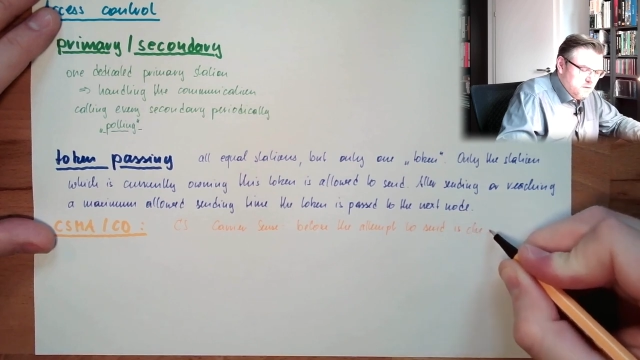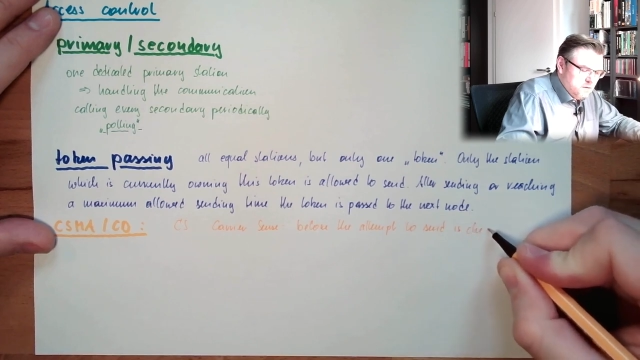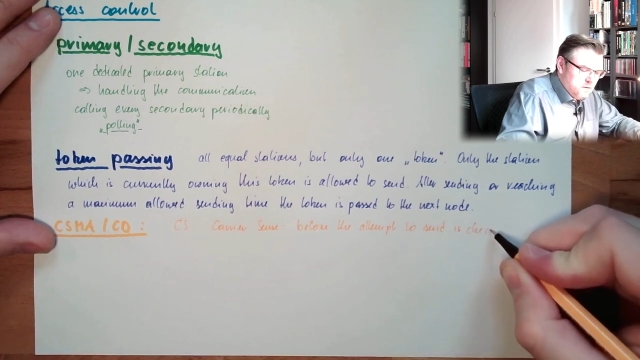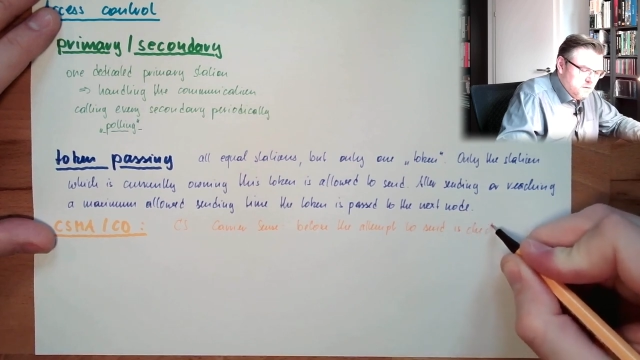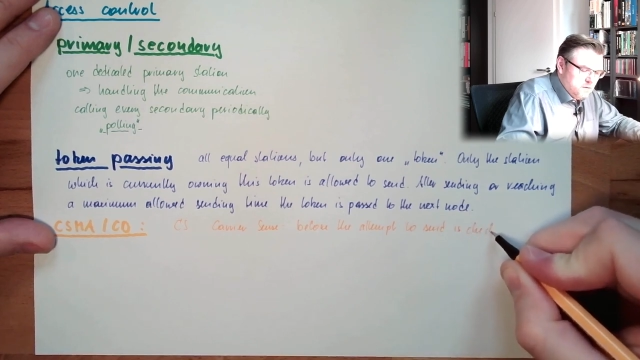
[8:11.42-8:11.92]

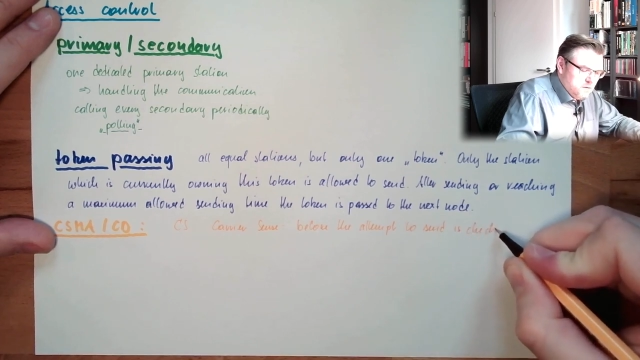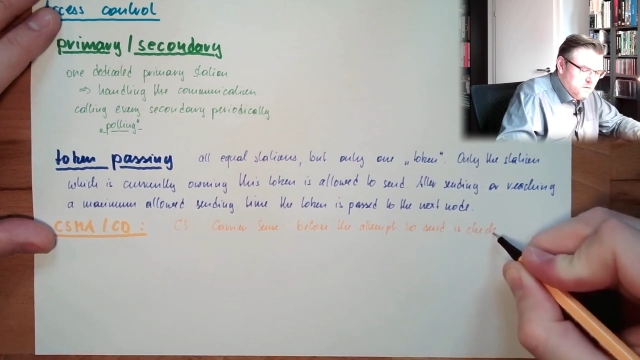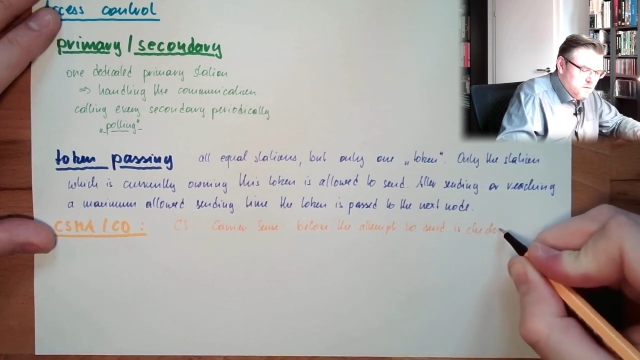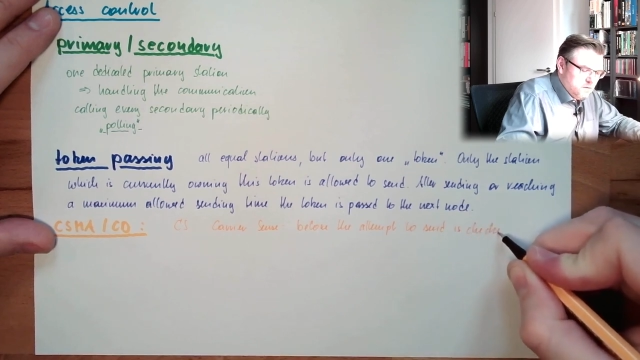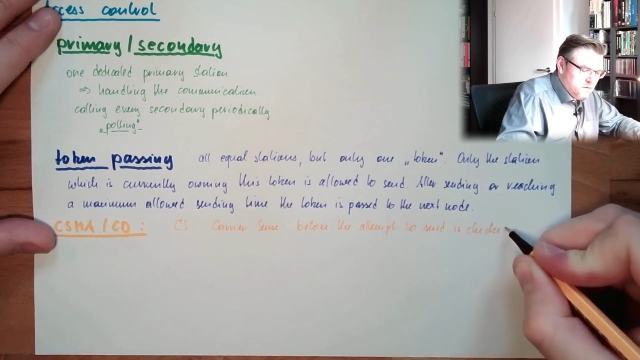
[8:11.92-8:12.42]

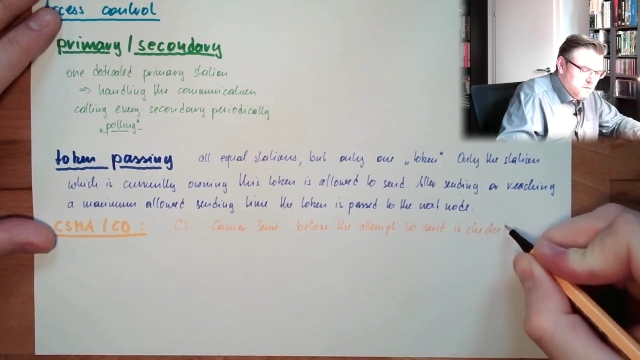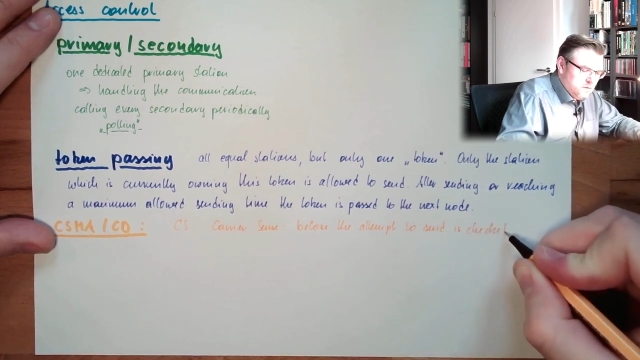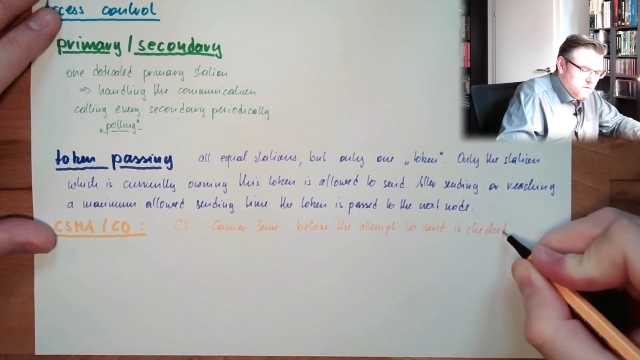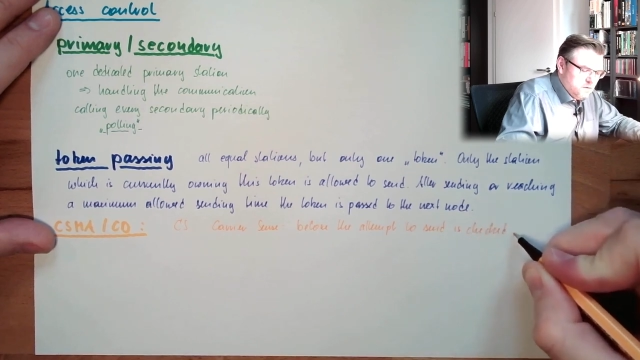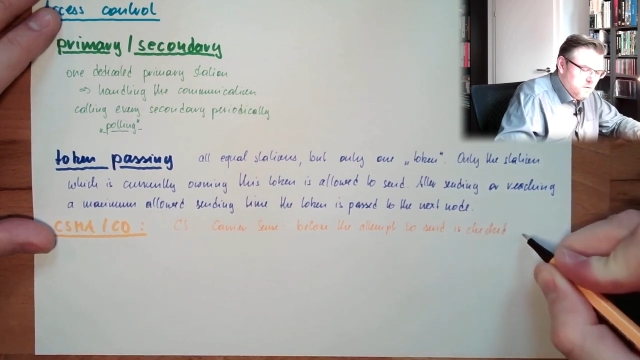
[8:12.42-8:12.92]

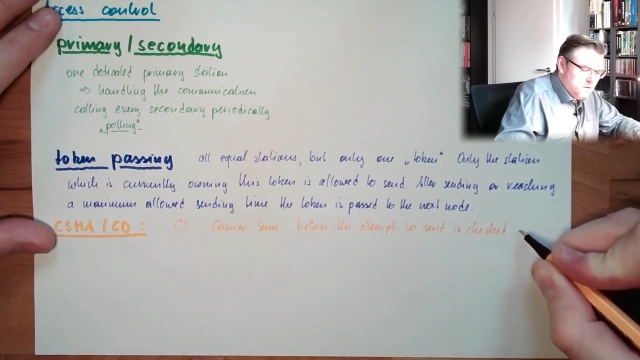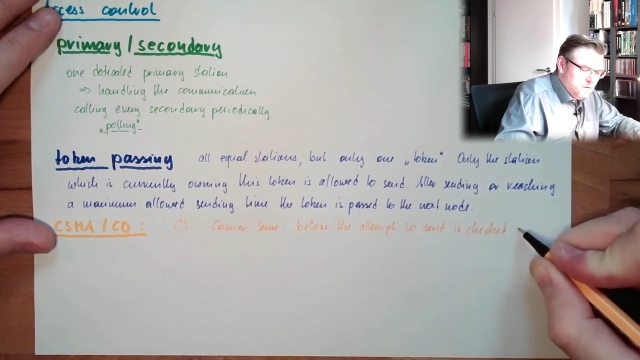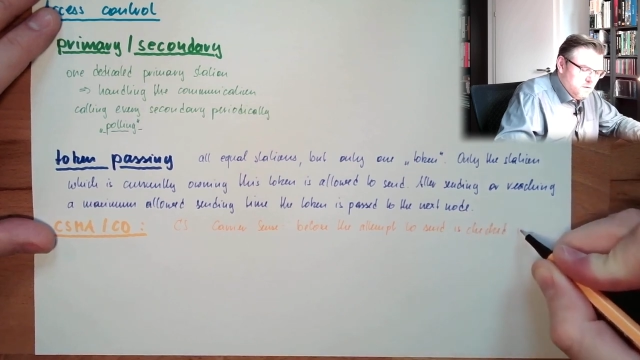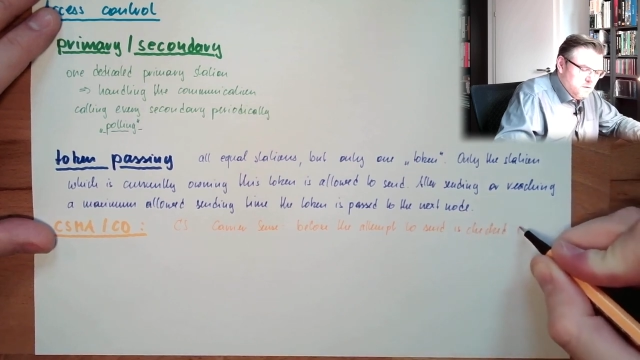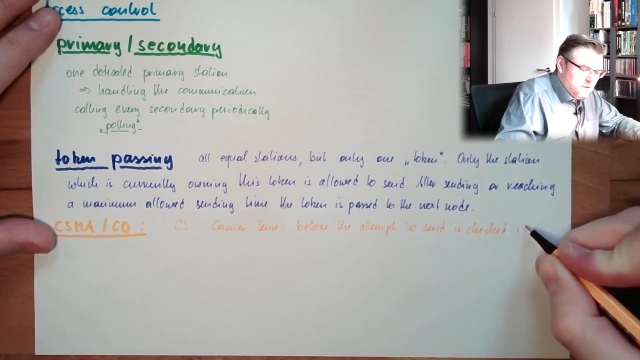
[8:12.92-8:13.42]

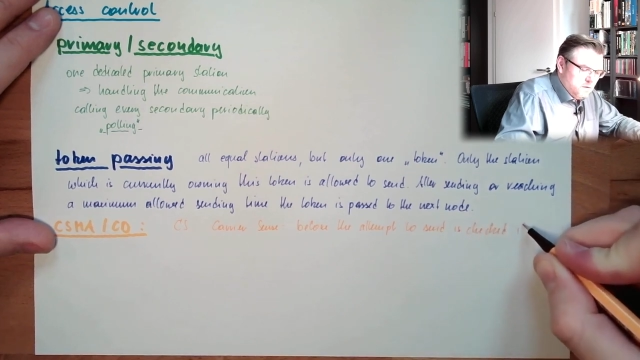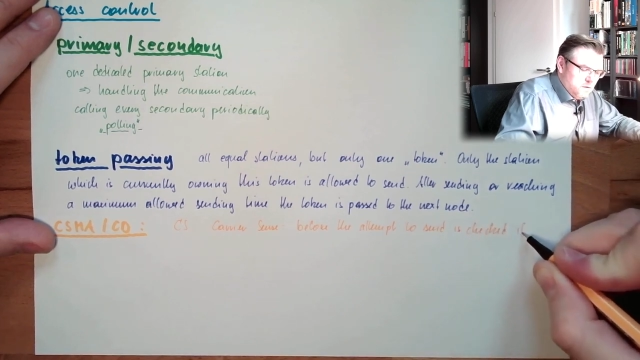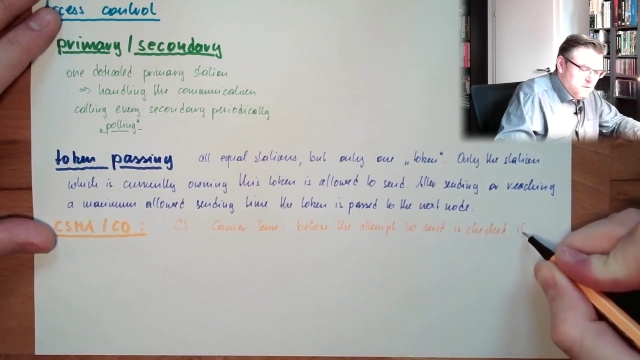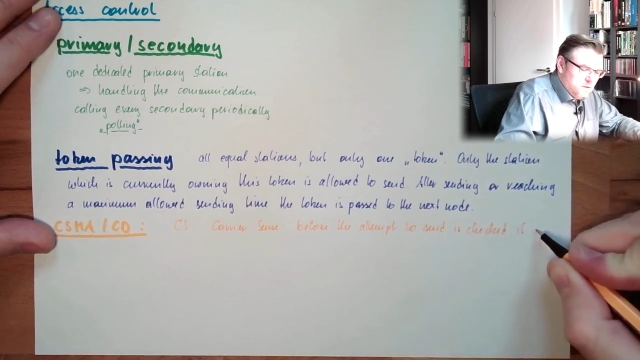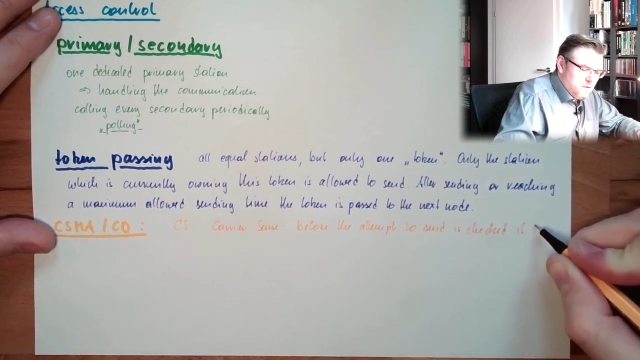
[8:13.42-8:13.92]

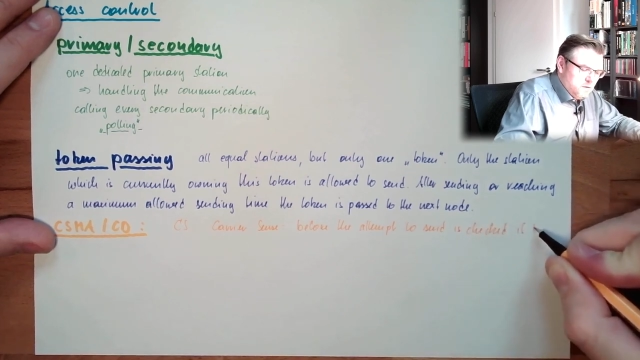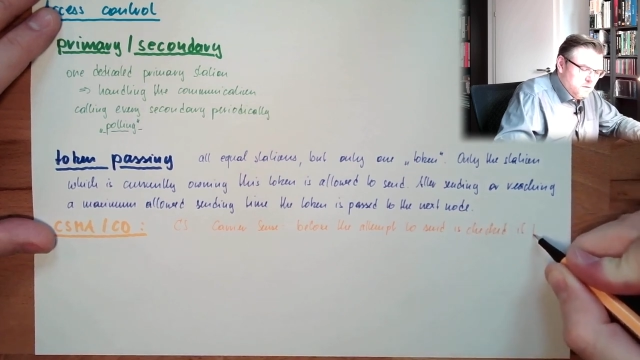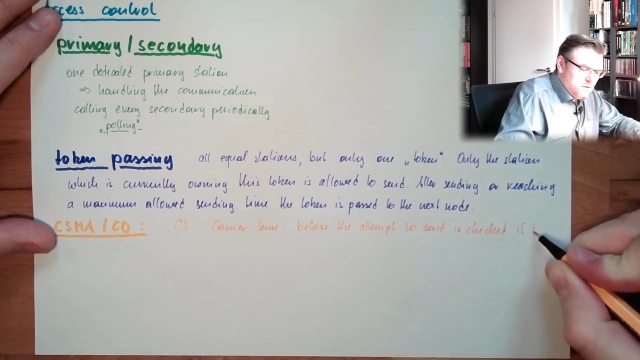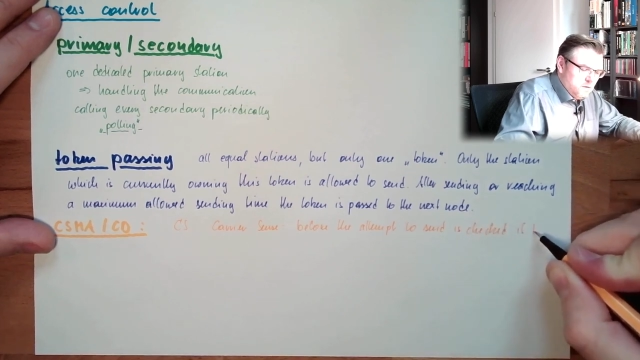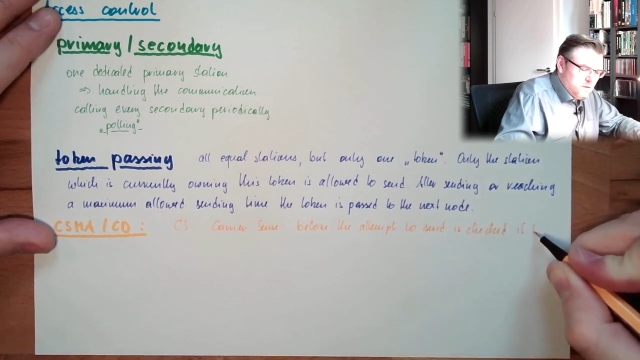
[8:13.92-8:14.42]

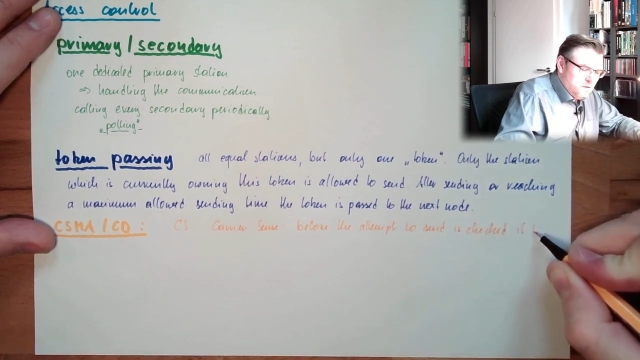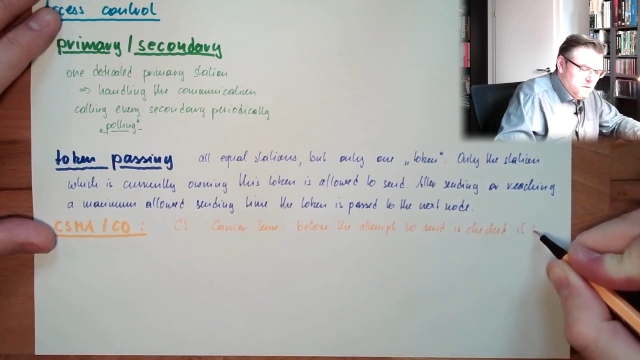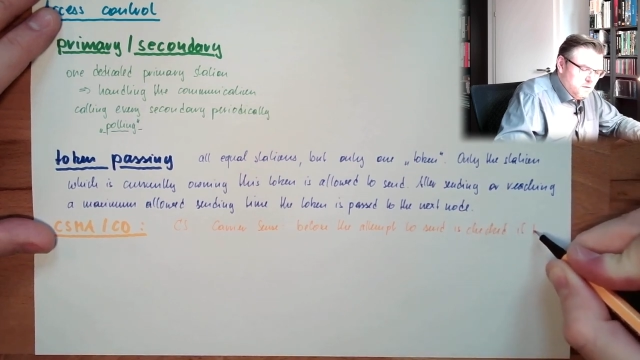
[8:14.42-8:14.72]
No one is speaking in this clip.